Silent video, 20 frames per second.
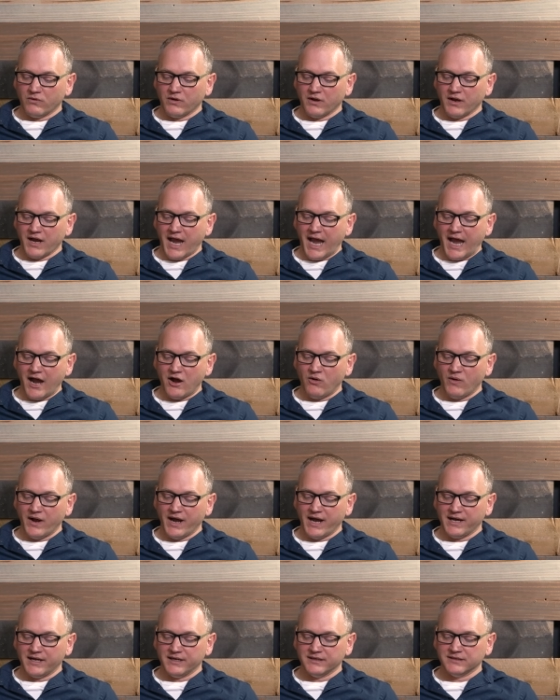how
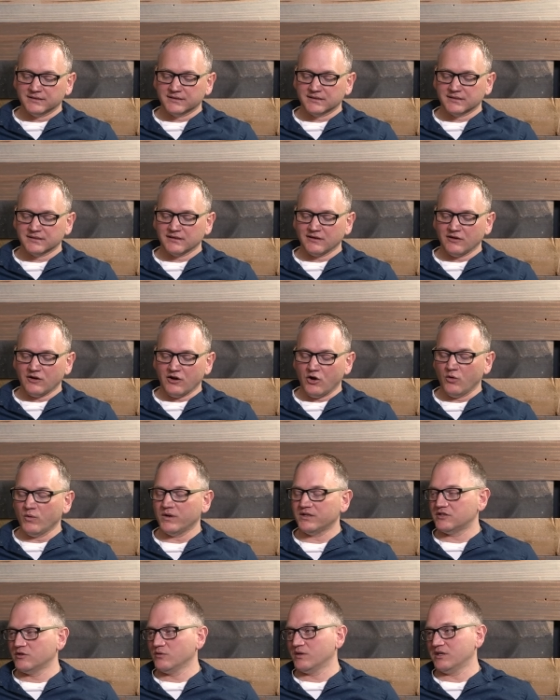has
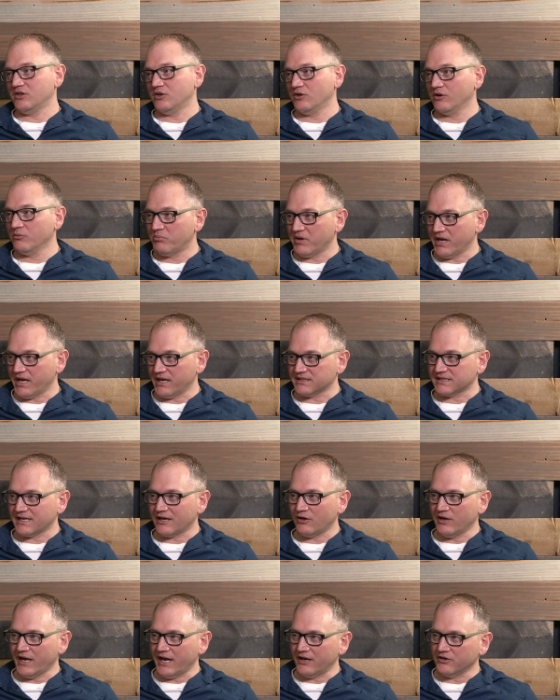always doing your best?
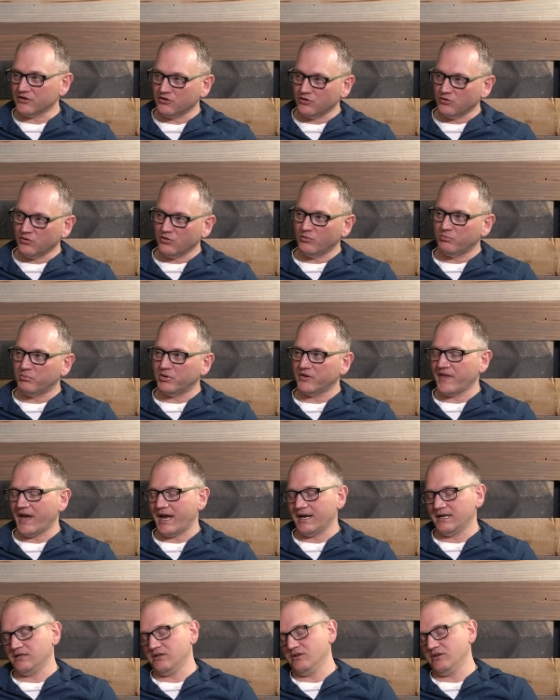How how do you put that into